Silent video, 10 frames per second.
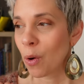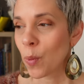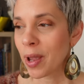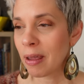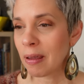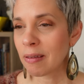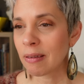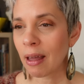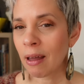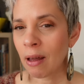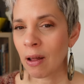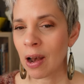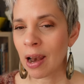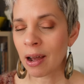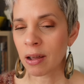with
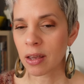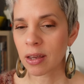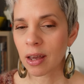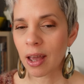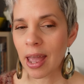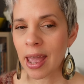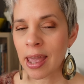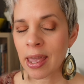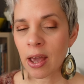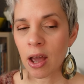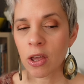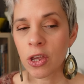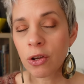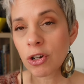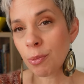like a
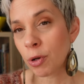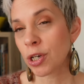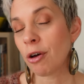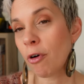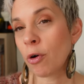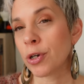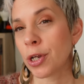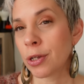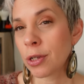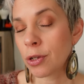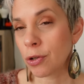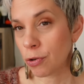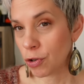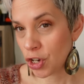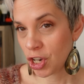huge amount of orders
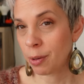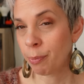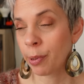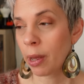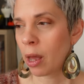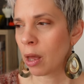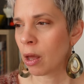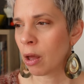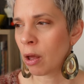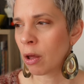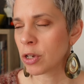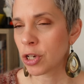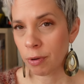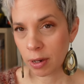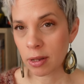to ship
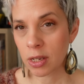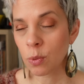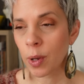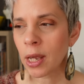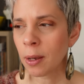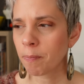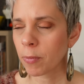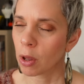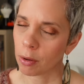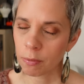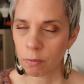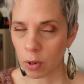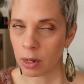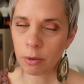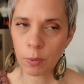during this week.
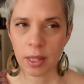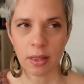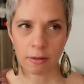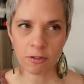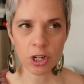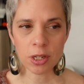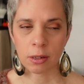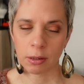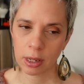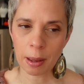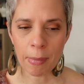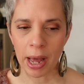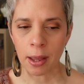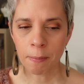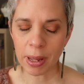The week that just
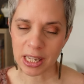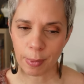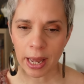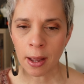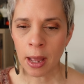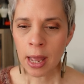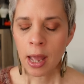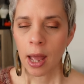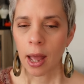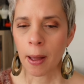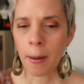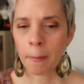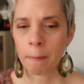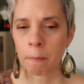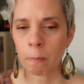passed by,
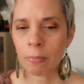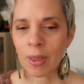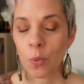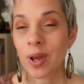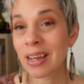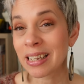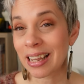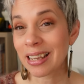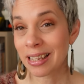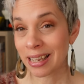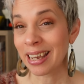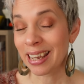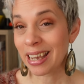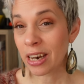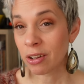with 6
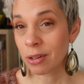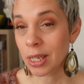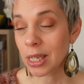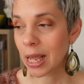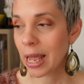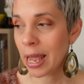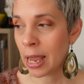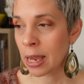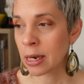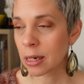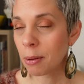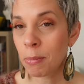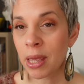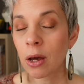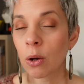kilos, and
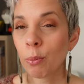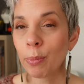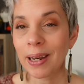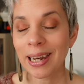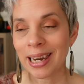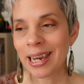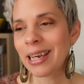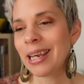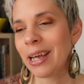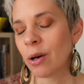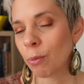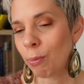me completely